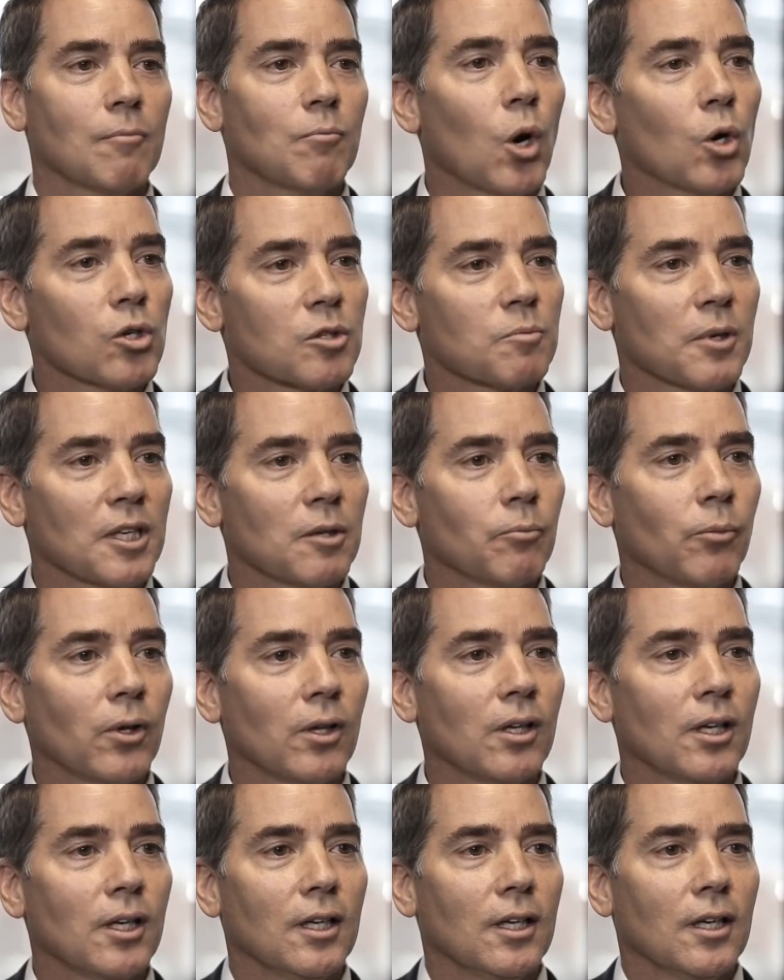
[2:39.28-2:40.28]
Most
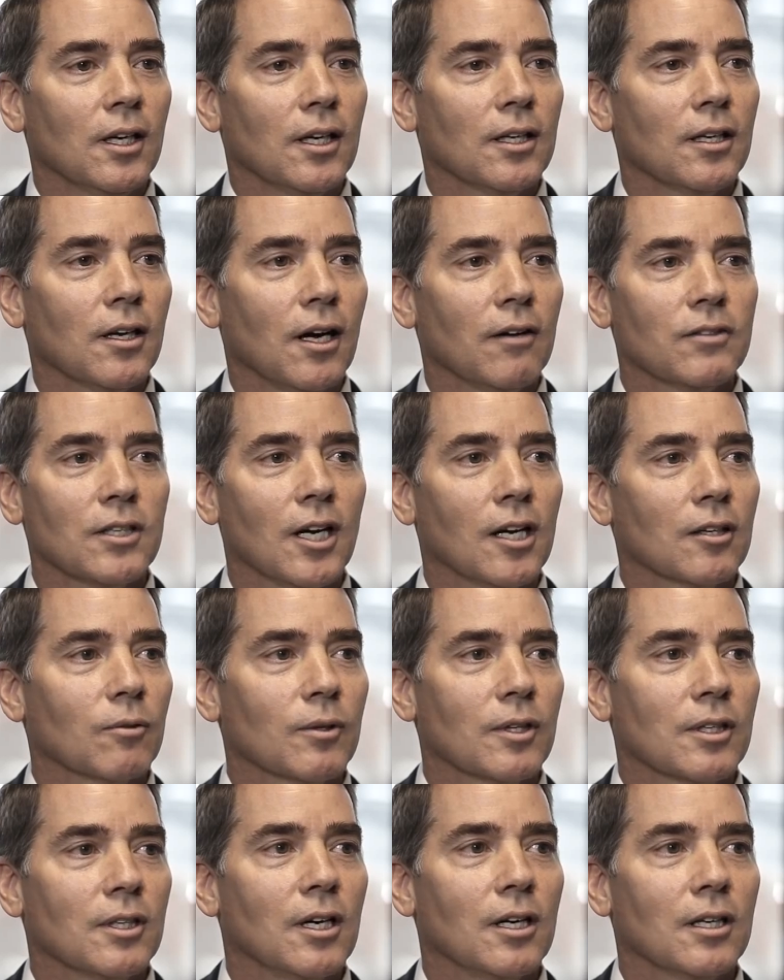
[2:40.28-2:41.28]
people, I've talked
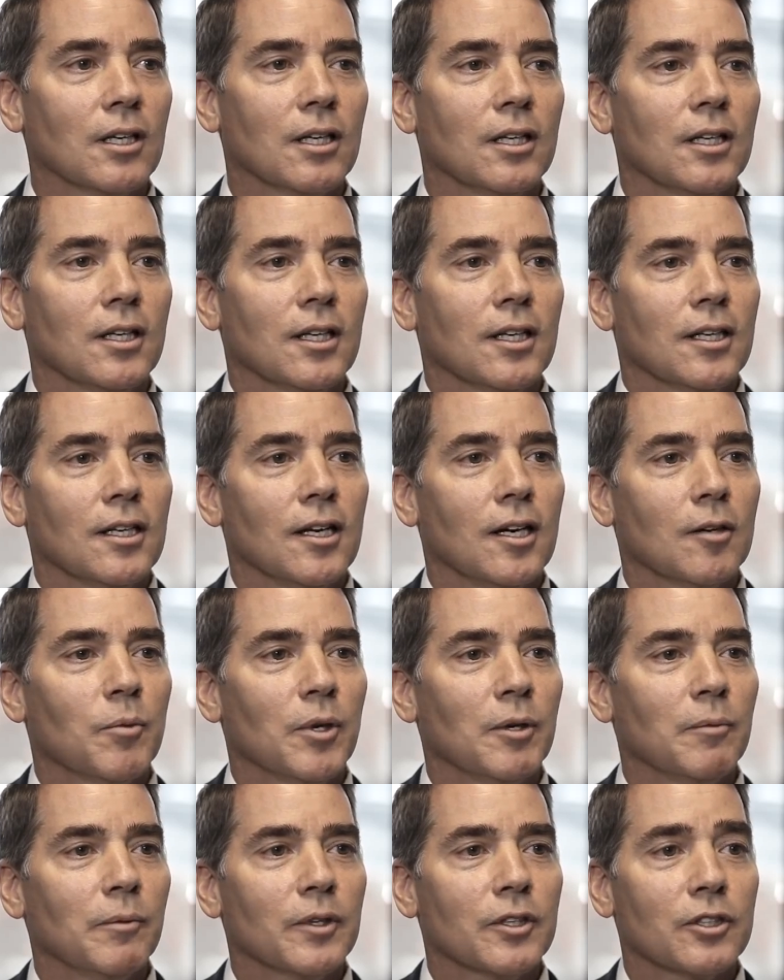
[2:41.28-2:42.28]
with young
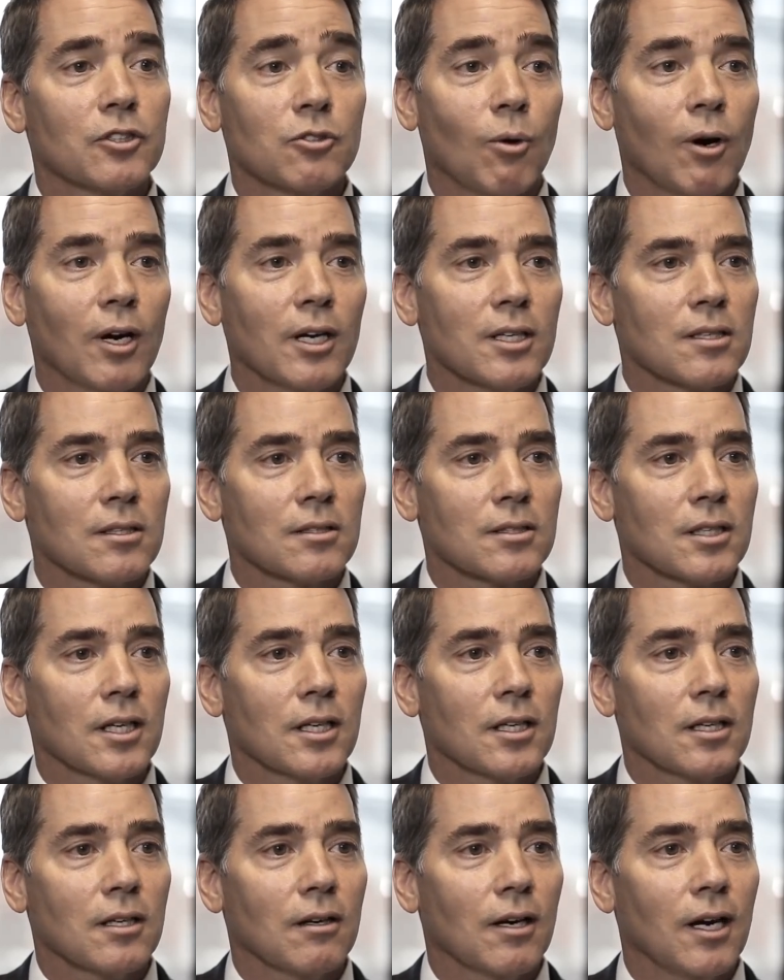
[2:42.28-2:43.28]
people in their 20s that
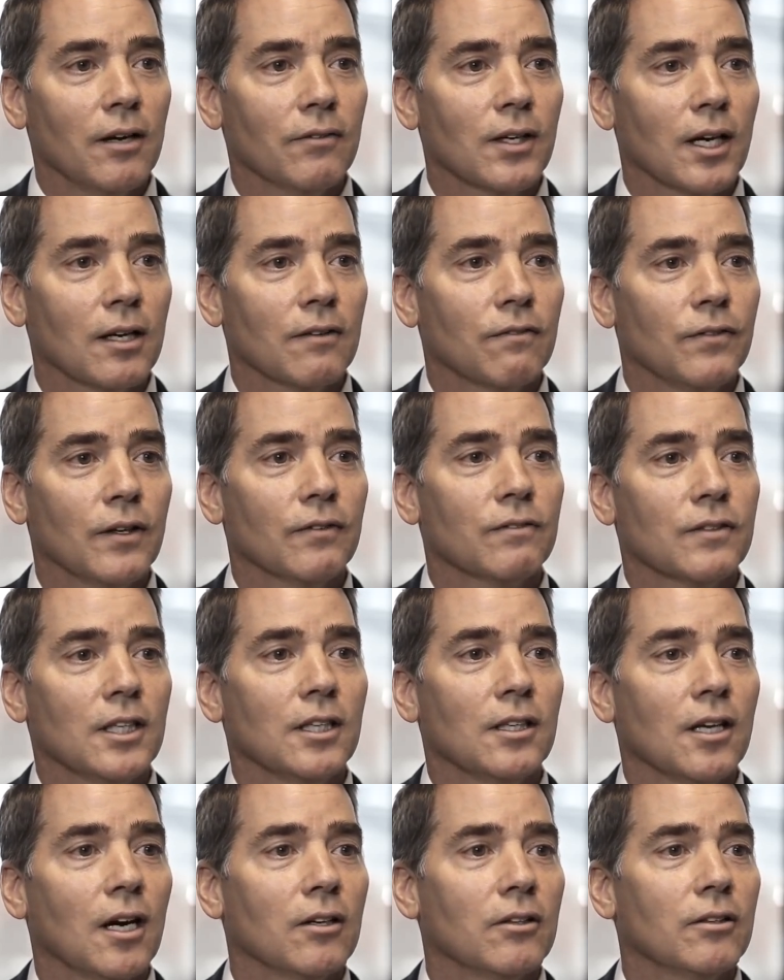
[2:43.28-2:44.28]
say, I've got
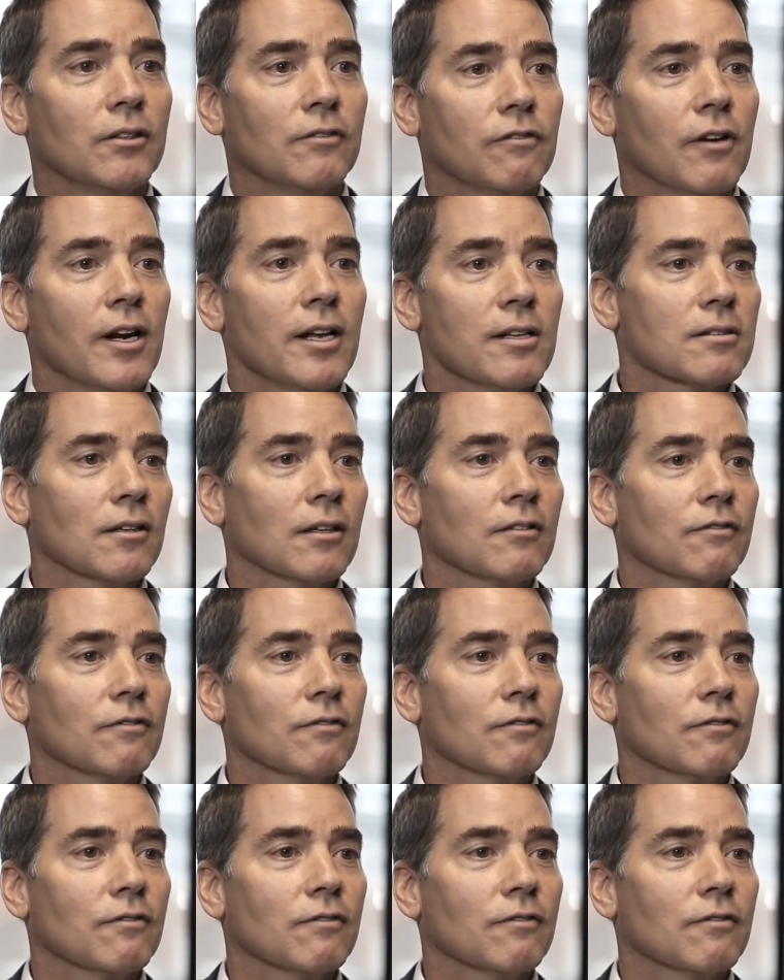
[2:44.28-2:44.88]
1,500 friends on